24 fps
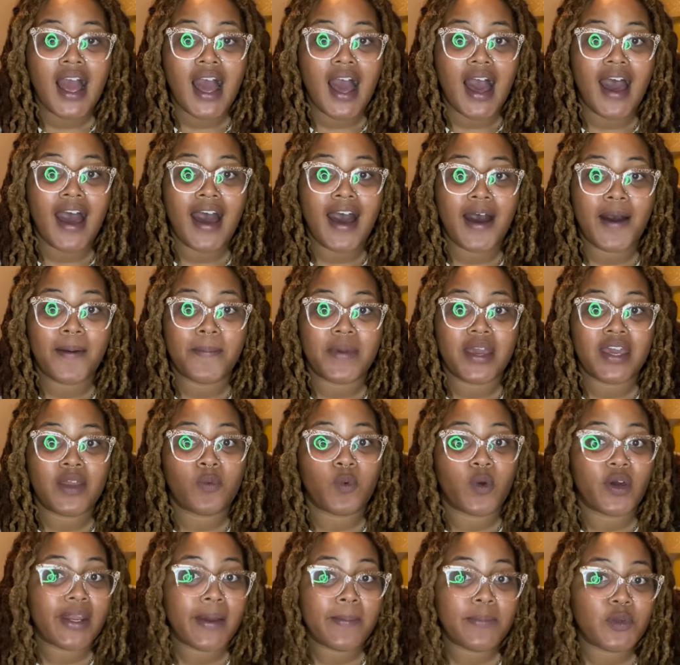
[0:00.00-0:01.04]
Um, and
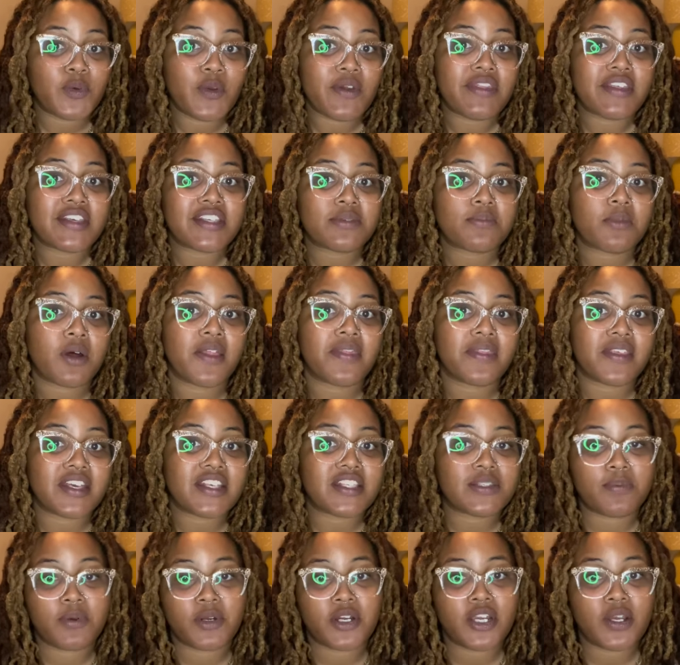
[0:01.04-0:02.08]
what I'm doing this month
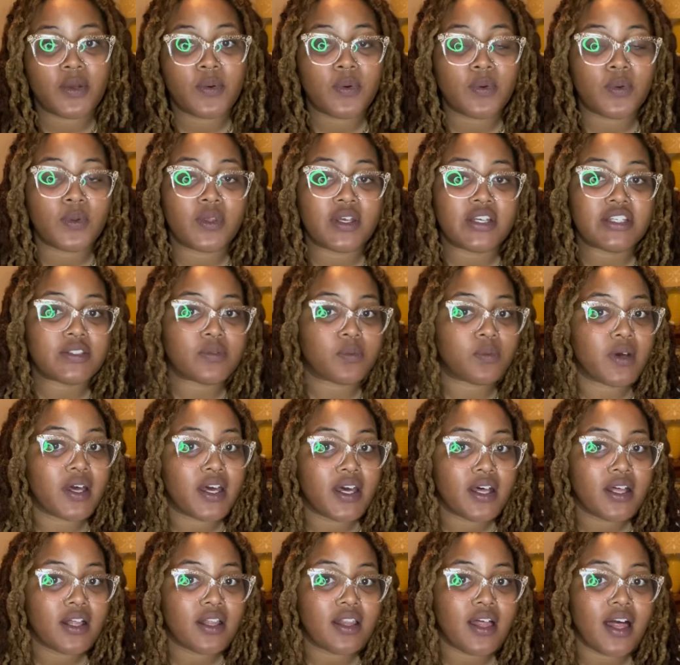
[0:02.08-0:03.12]
is pretty cool as
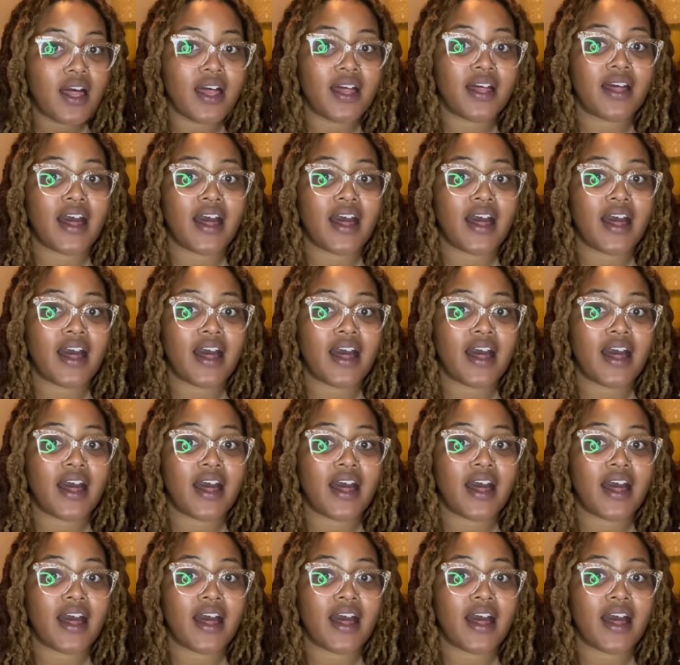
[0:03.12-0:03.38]
well.